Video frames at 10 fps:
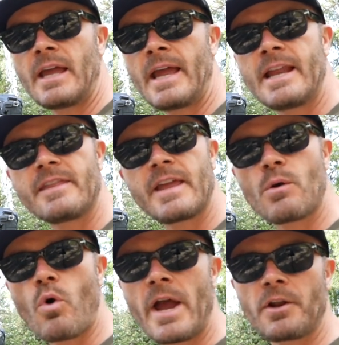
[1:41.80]

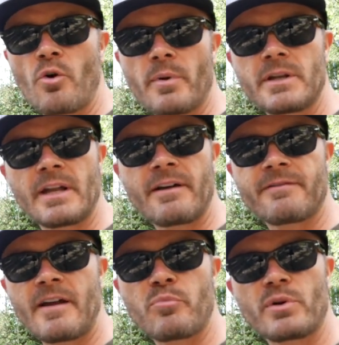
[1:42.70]
anything wide open at f
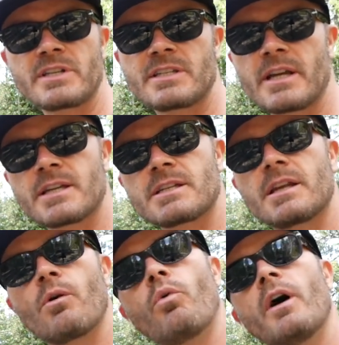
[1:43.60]
five point
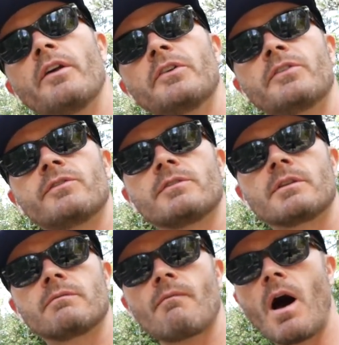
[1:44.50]
six was
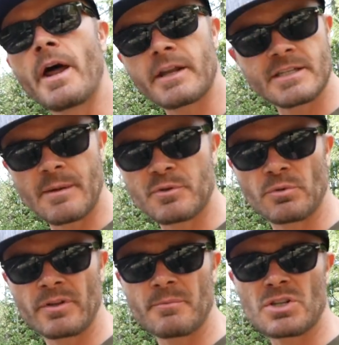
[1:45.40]

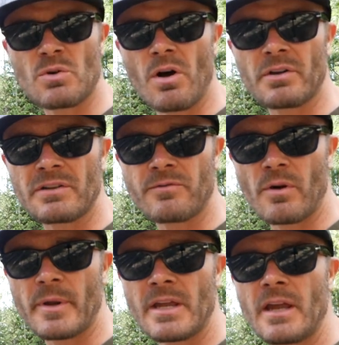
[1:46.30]
unacceptable image quality
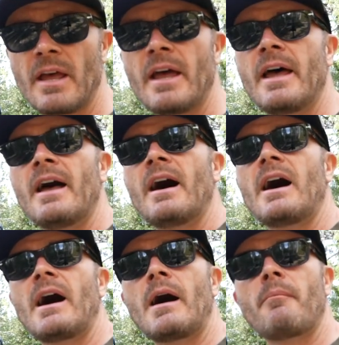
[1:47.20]
for me.
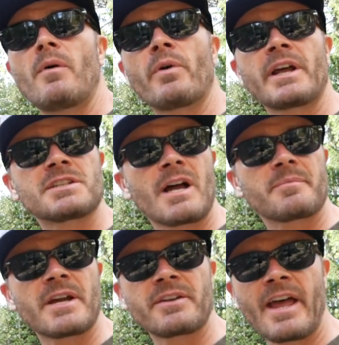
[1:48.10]
Um, when I
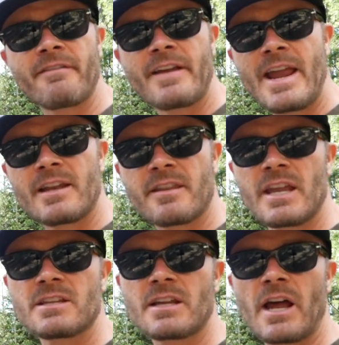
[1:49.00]
stopped down to f eight,
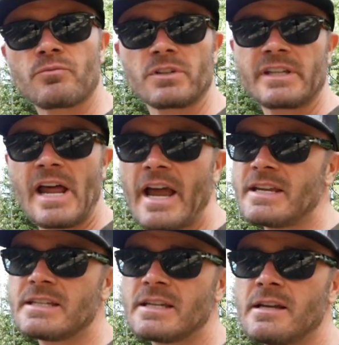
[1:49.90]
things got really
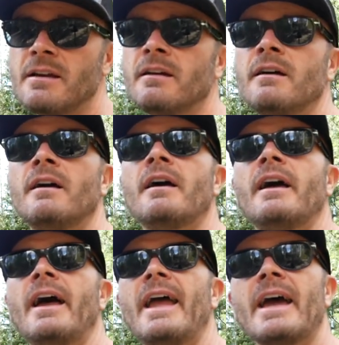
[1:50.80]
nice
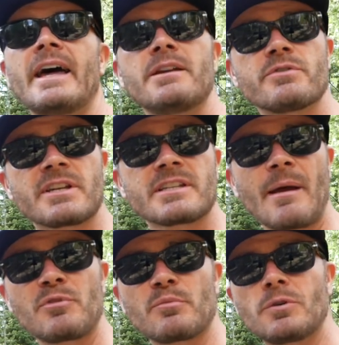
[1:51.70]
and it was
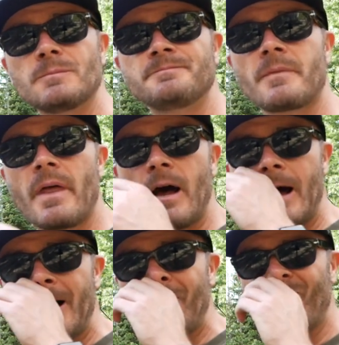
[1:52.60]
acceptable.
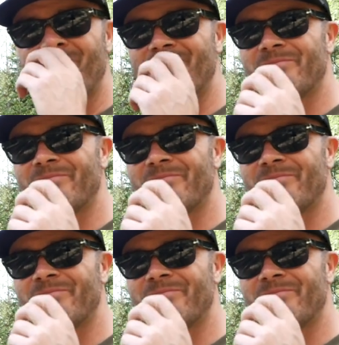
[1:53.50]
Um,